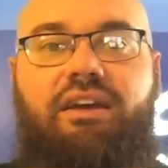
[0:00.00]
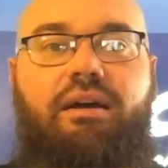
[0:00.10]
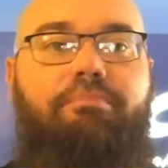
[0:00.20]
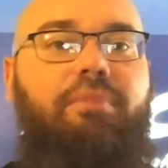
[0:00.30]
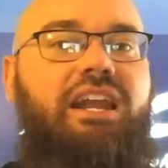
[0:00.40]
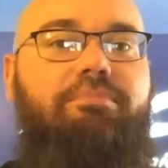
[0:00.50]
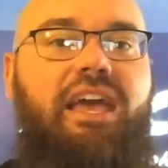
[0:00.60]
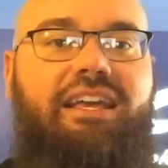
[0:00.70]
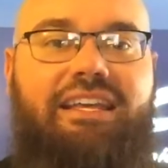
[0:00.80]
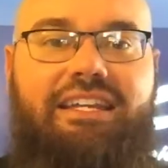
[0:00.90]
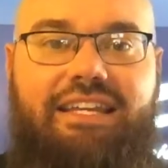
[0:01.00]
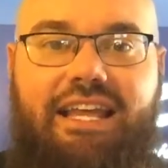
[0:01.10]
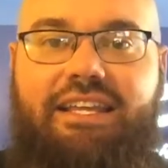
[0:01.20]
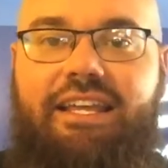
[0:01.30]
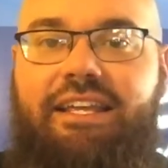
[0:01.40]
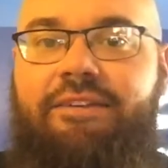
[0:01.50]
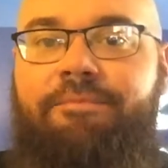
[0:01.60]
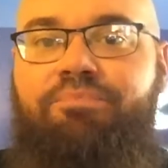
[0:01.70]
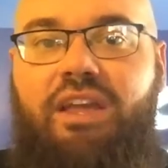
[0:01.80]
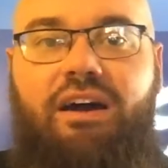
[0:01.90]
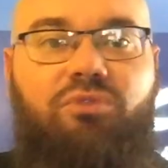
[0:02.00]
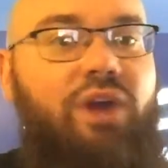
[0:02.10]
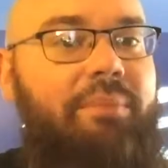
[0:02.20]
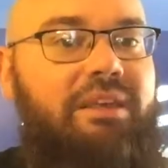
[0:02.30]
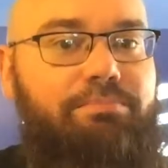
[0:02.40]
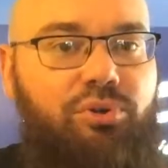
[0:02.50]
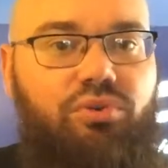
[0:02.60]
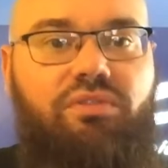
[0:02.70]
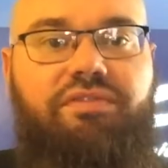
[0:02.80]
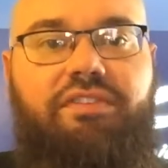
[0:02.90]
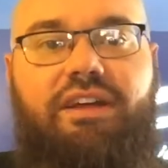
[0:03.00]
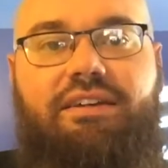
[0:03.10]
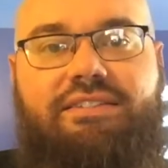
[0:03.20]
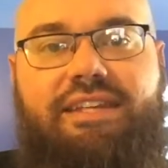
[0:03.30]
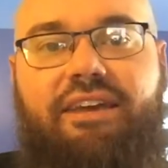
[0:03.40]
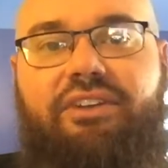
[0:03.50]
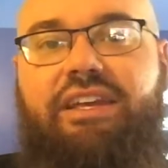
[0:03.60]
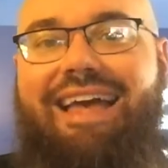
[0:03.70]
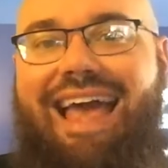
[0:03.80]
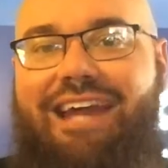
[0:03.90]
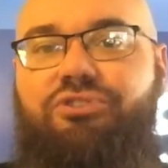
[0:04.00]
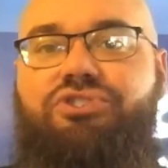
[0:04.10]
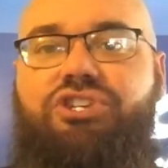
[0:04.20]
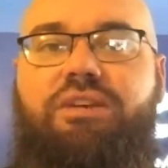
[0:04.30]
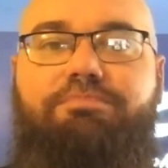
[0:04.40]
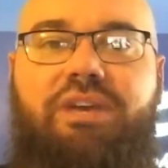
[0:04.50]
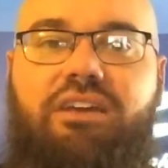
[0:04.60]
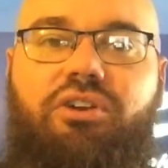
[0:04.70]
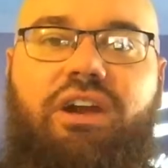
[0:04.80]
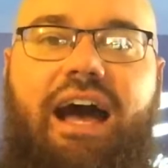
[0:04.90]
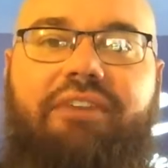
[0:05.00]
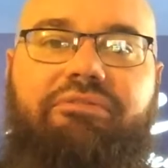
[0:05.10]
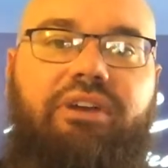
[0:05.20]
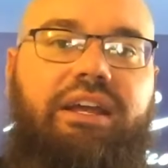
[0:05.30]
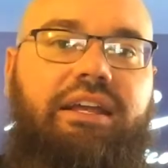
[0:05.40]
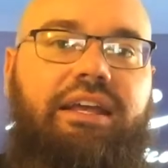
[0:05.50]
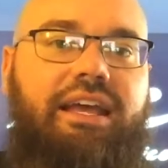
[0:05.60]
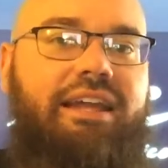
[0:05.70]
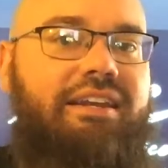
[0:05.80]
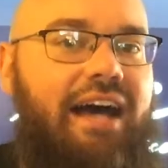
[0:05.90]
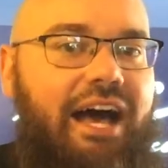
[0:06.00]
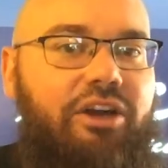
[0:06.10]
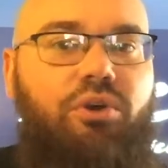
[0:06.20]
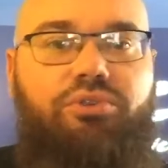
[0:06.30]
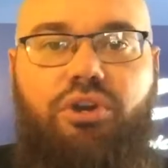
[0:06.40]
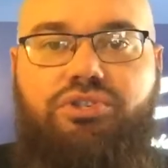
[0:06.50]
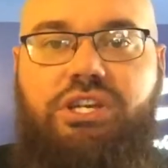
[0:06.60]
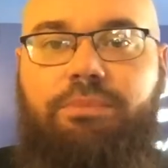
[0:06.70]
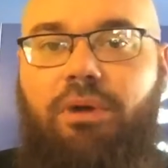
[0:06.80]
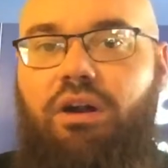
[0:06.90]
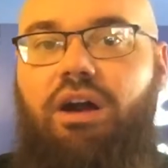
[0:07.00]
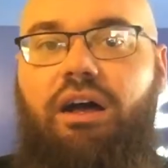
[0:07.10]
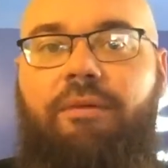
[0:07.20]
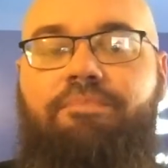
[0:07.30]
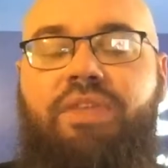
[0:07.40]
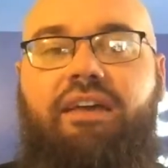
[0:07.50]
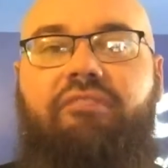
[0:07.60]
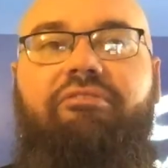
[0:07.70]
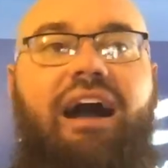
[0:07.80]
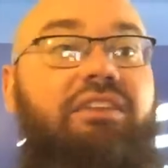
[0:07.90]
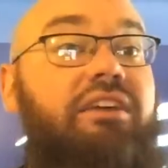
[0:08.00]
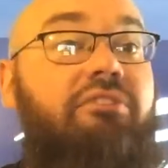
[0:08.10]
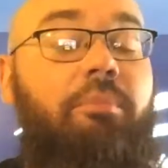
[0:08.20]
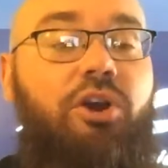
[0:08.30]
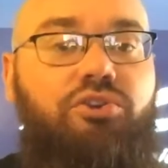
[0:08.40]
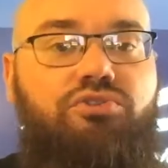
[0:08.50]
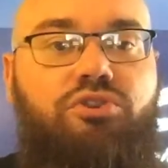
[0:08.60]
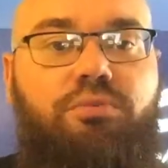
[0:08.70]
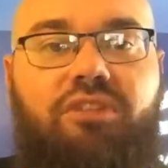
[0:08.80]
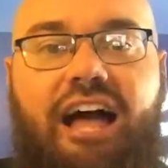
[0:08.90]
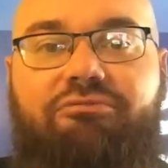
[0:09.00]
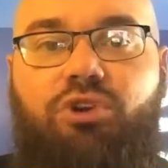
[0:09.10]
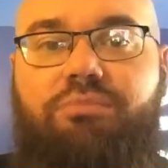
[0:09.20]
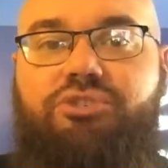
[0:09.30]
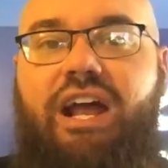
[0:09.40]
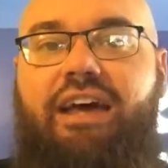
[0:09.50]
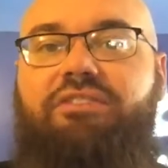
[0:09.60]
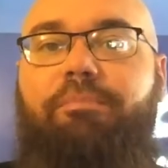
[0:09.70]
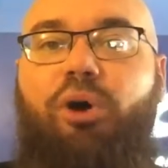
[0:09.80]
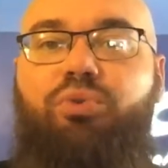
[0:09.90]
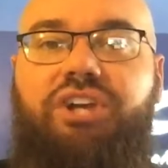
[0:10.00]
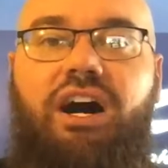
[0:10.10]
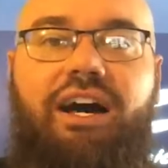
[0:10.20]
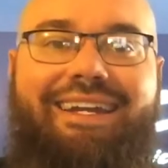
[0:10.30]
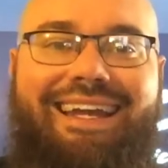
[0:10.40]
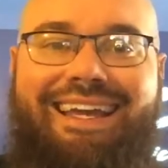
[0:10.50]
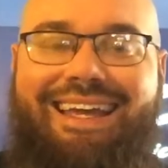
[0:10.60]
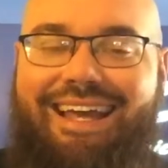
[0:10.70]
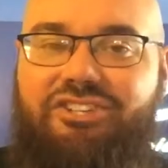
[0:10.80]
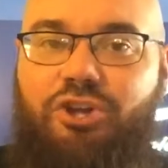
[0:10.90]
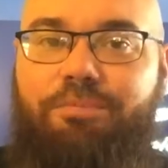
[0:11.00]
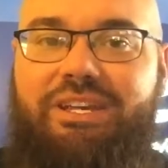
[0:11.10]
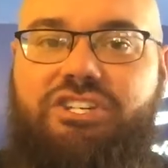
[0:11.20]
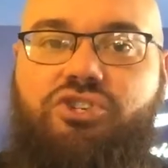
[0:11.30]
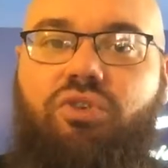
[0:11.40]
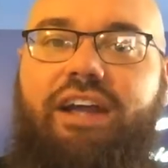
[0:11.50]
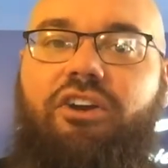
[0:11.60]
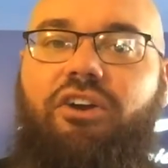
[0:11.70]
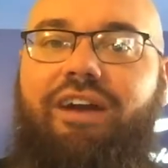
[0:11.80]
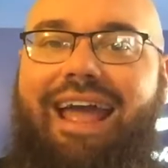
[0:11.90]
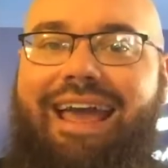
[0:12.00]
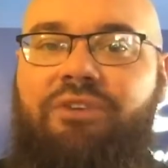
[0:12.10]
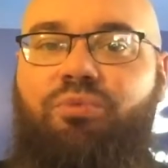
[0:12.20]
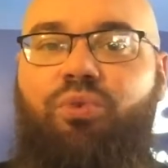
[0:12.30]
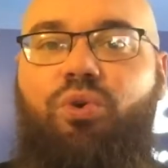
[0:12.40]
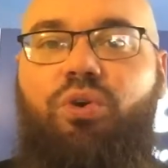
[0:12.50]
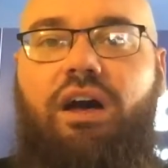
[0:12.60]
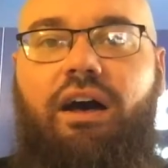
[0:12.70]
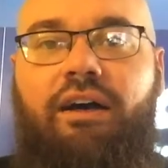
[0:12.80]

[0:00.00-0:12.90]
Money Making Nikki, Remy Boov, Azalea Energy, Peter Godfrey, and Kayo Yoshimura. And finally, from our YouTube platform, shout out to Bo Dunn, SOP Striker, Aunt Ruga,